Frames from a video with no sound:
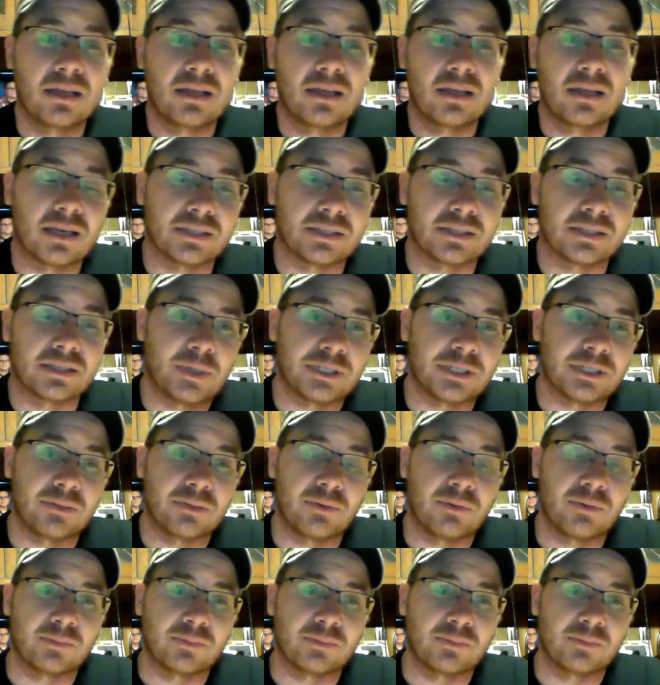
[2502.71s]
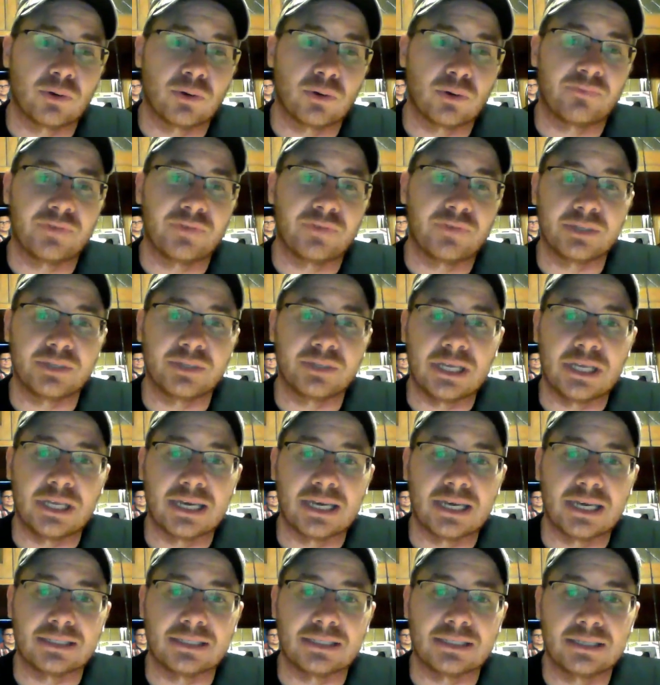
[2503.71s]
especially when I'm shore fishing,
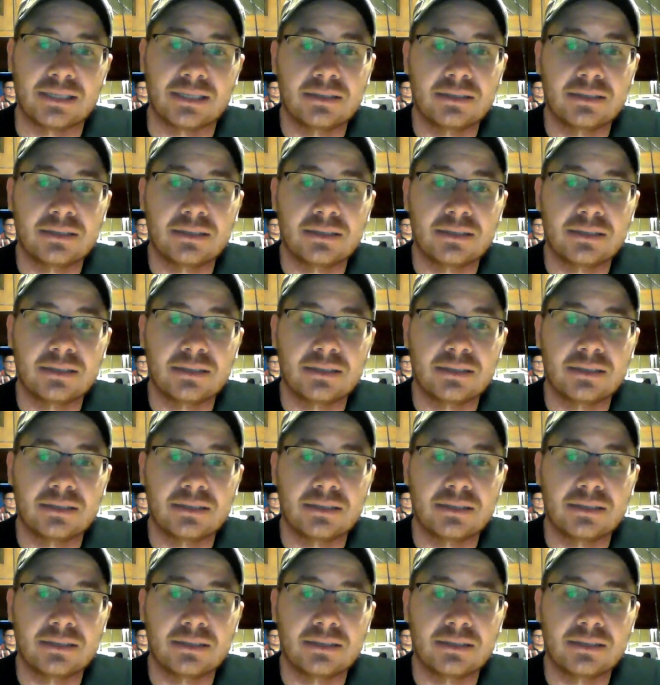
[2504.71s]
because